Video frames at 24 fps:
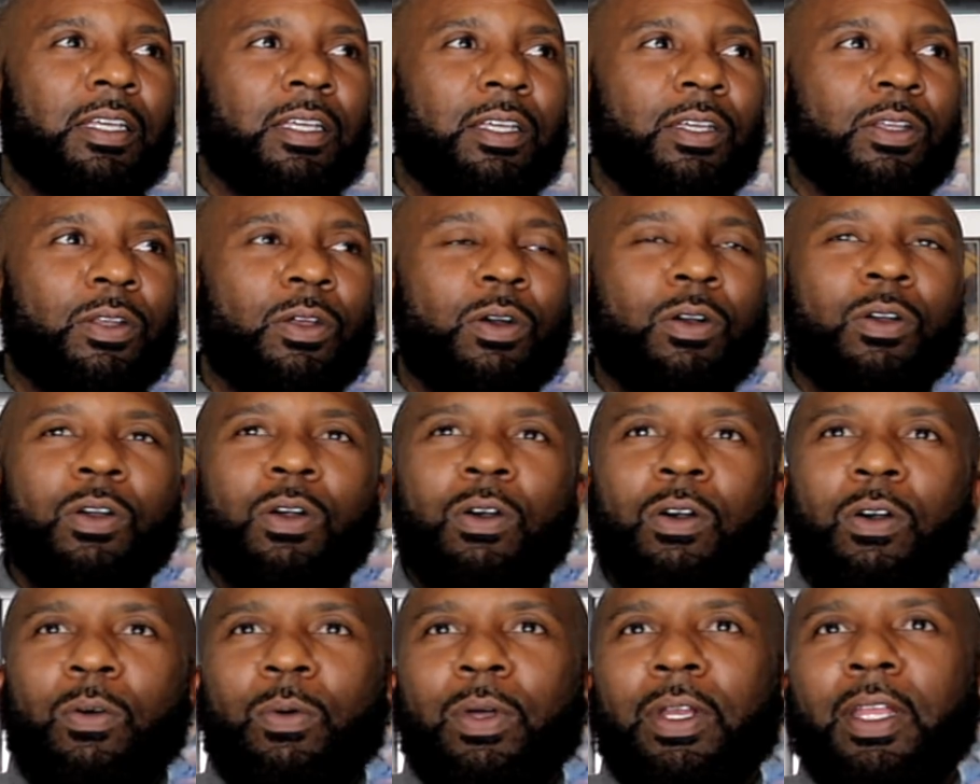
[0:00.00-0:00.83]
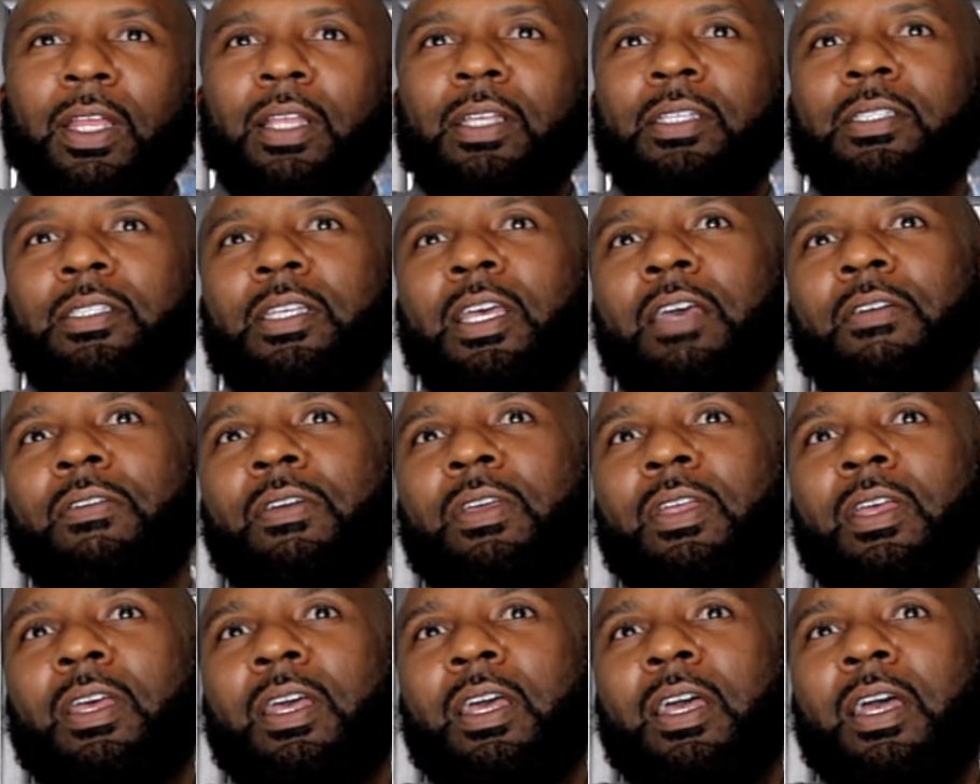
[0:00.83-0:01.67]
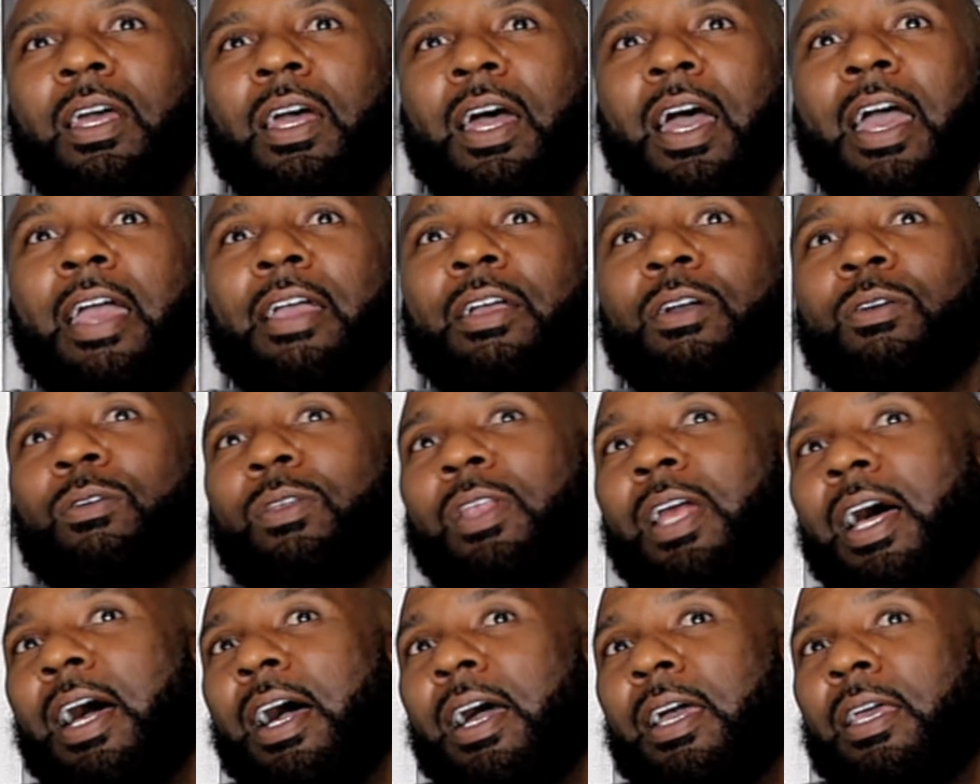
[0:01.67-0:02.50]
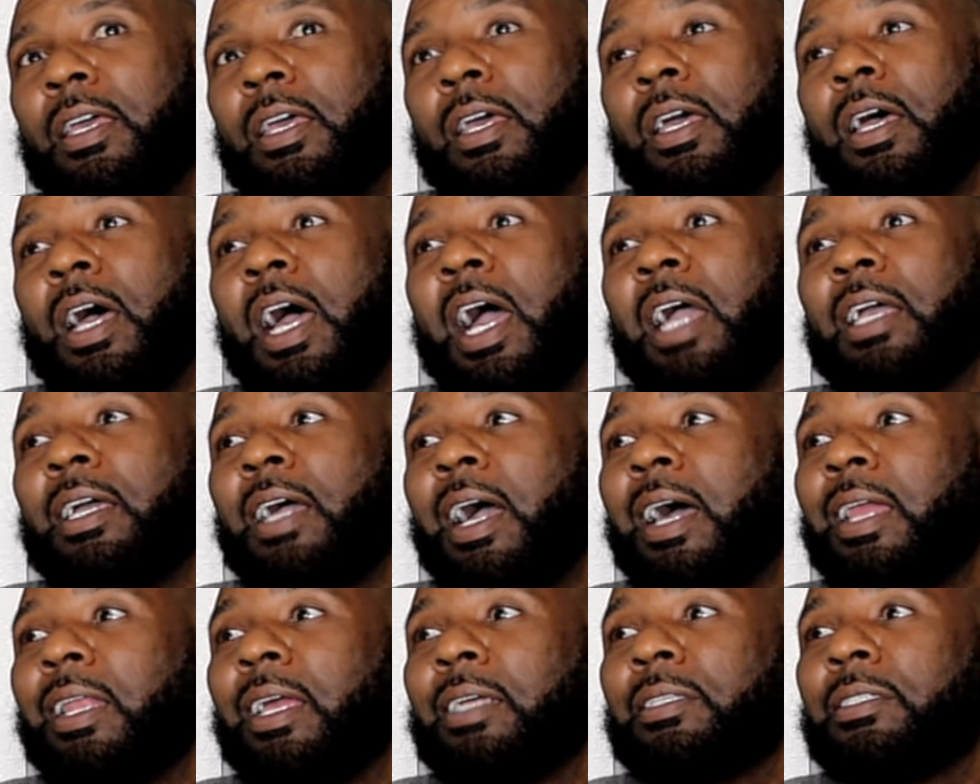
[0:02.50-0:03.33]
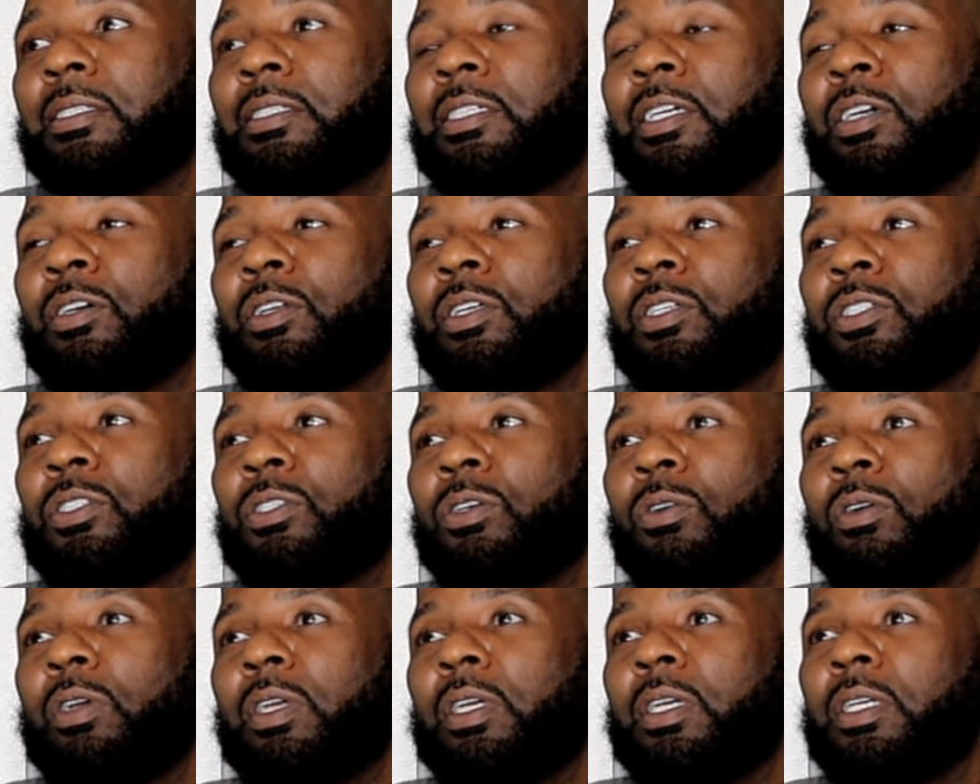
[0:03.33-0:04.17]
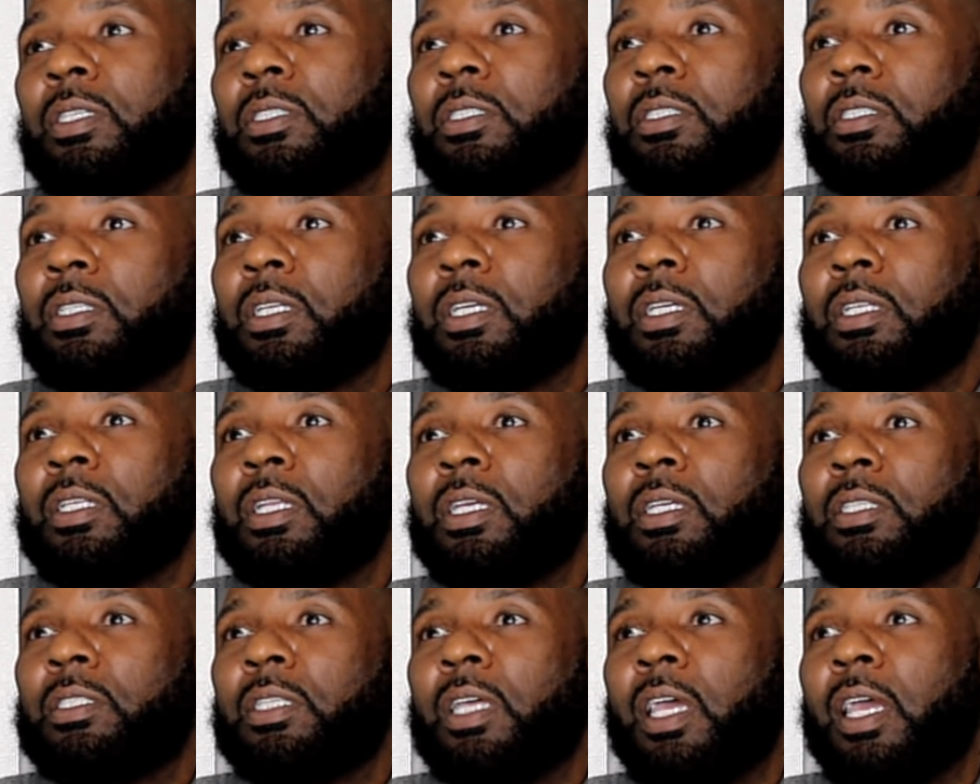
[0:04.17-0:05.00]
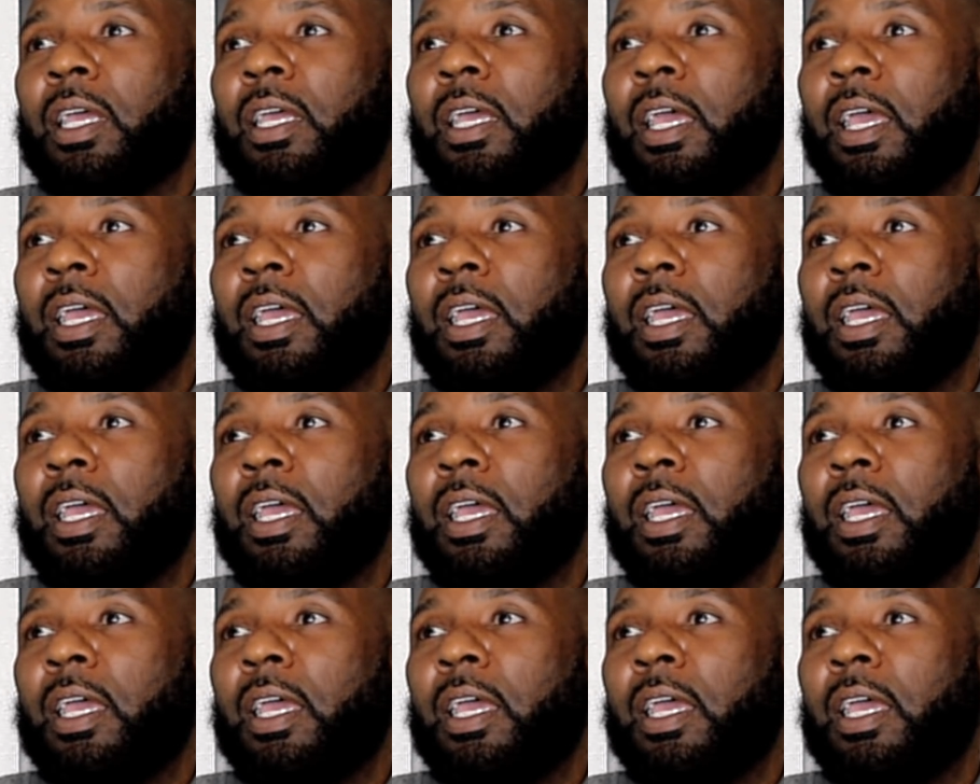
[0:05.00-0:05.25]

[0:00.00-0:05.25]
you know, Cole 187. I ain't gonna lie. I like to tell this story because niggas can't